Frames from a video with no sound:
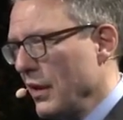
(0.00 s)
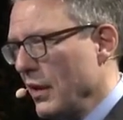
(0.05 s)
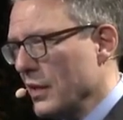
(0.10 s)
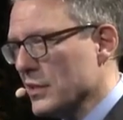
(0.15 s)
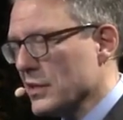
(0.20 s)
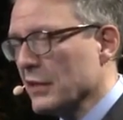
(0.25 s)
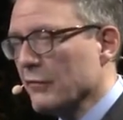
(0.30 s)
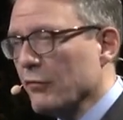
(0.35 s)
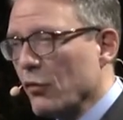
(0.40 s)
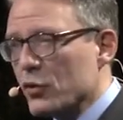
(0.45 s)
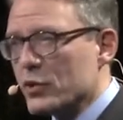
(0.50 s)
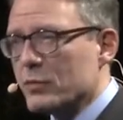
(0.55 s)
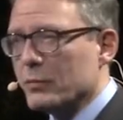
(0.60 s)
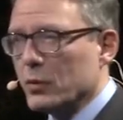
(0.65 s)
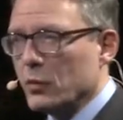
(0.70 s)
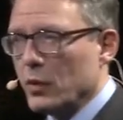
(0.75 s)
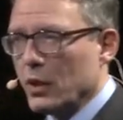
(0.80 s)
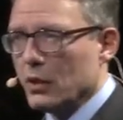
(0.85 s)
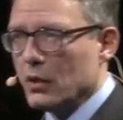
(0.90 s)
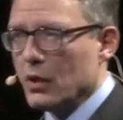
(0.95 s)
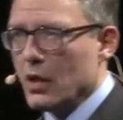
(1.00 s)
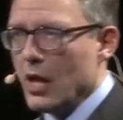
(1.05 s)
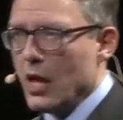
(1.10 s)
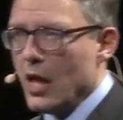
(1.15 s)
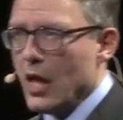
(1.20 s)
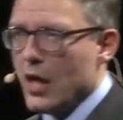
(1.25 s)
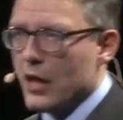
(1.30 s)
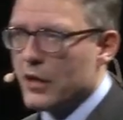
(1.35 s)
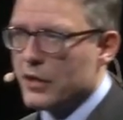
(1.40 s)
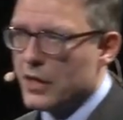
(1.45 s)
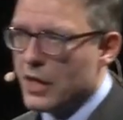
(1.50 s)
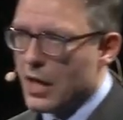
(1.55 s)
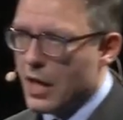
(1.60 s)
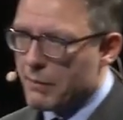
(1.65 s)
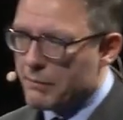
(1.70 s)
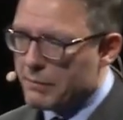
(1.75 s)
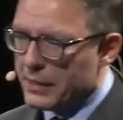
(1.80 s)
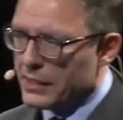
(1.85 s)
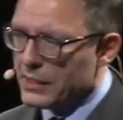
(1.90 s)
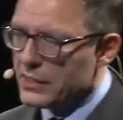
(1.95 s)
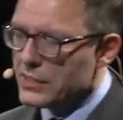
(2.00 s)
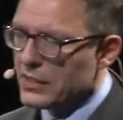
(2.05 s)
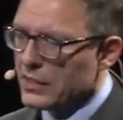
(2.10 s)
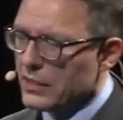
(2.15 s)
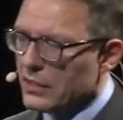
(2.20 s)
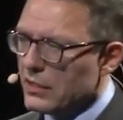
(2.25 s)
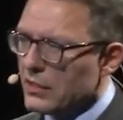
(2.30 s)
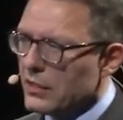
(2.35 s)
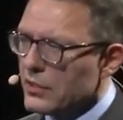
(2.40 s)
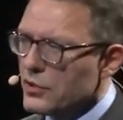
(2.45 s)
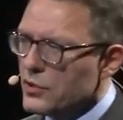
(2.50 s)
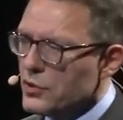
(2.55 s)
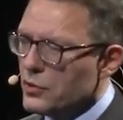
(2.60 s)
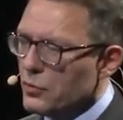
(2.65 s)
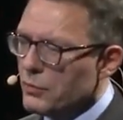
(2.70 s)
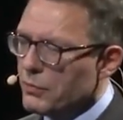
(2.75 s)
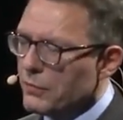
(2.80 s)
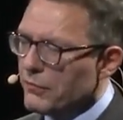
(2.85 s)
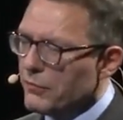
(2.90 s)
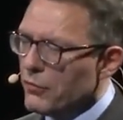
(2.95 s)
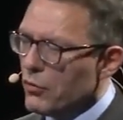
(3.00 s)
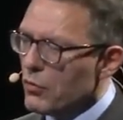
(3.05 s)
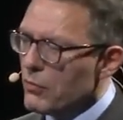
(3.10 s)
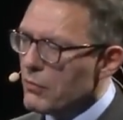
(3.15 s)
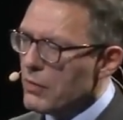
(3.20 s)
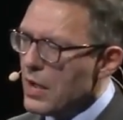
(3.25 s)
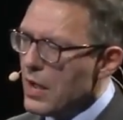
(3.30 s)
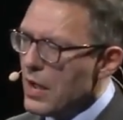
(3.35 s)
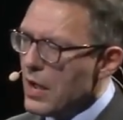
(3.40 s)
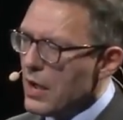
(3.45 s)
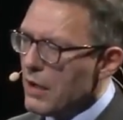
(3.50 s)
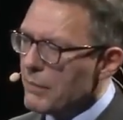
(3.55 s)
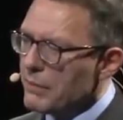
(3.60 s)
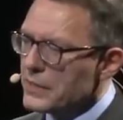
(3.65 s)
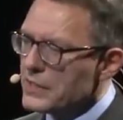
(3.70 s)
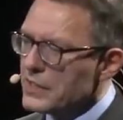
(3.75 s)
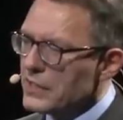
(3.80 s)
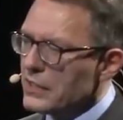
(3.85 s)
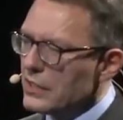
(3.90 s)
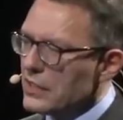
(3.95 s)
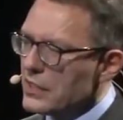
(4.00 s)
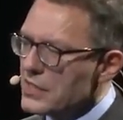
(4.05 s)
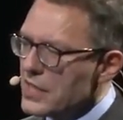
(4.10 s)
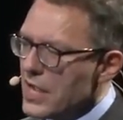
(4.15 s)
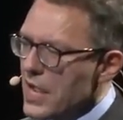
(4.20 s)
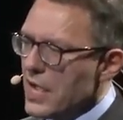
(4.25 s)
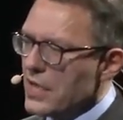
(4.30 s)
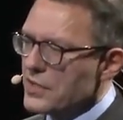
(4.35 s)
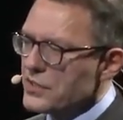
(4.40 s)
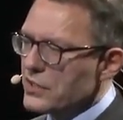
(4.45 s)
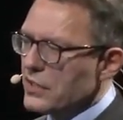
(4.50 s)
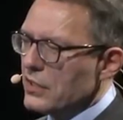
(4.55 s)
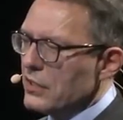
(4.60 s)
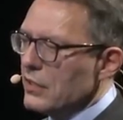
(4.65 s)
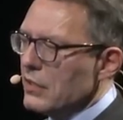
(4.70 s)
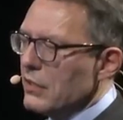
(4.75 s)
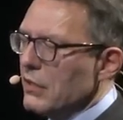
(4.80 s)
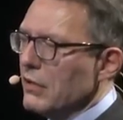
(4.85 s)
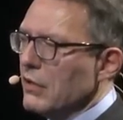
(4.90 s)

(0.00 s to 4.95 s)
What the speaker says: It's a divorce between the ability to perform a particular task,